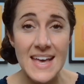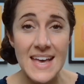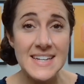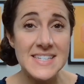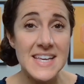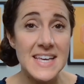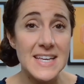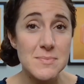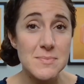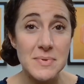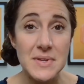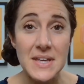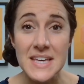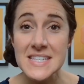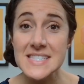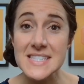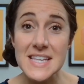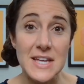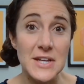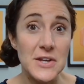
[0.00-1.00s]
It takes
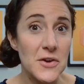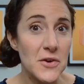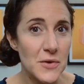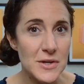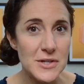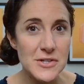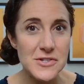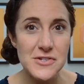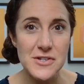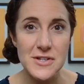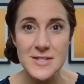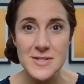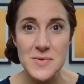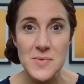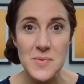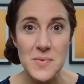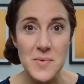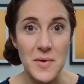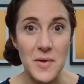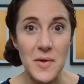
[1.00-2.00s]
place in a Christian
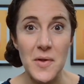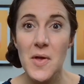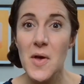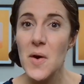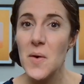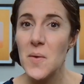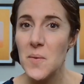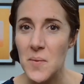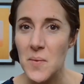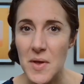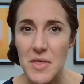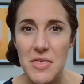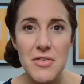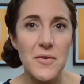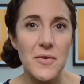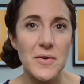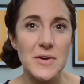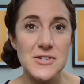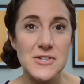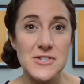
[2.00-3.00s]
school
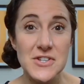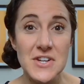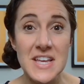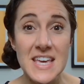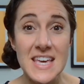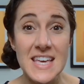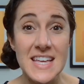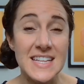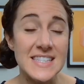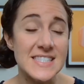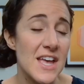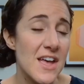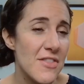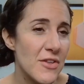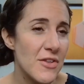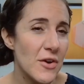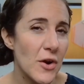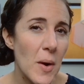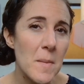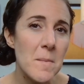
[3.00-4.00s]
with Christian kids.
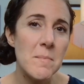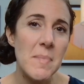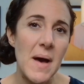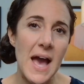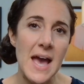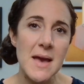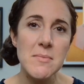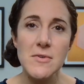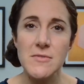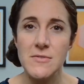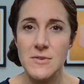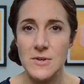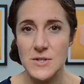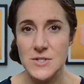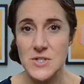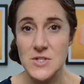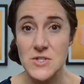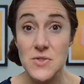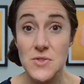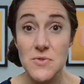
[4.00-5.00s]
There are Bible
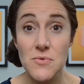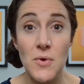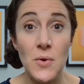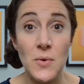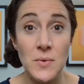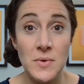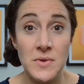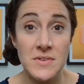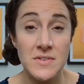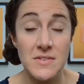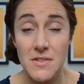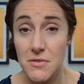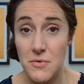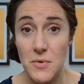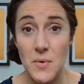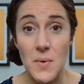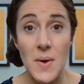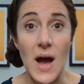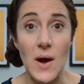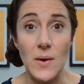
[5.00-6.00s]
verses thrown
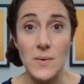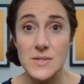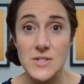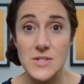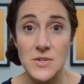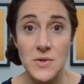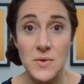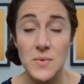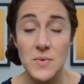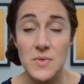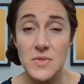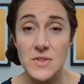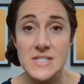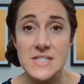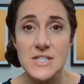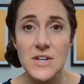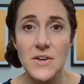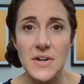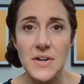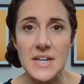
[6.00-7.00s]
throughout, you know, the
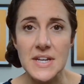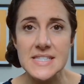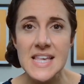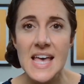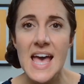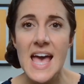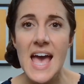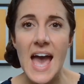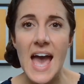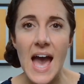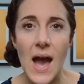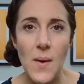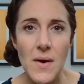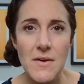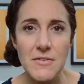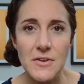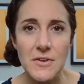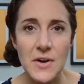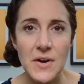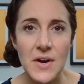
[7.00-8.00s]
series.
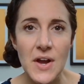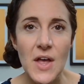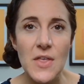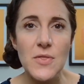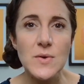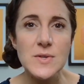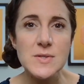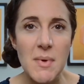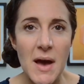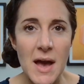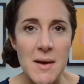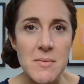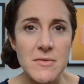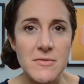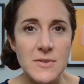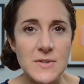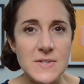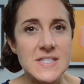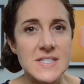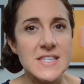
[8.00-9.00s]
However, those Bible
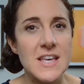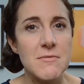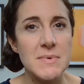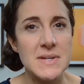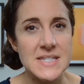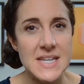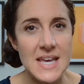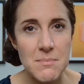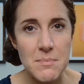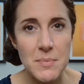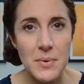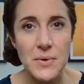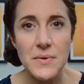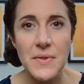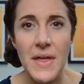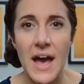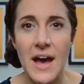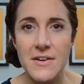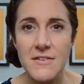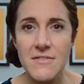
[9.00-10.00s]
verses have been
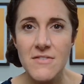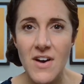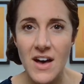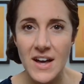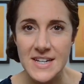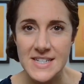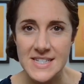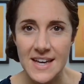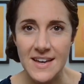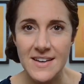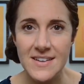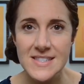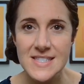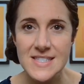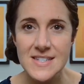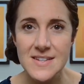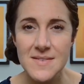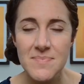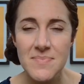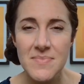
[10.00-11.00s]
pulled out of
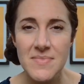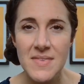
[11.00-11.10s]
context.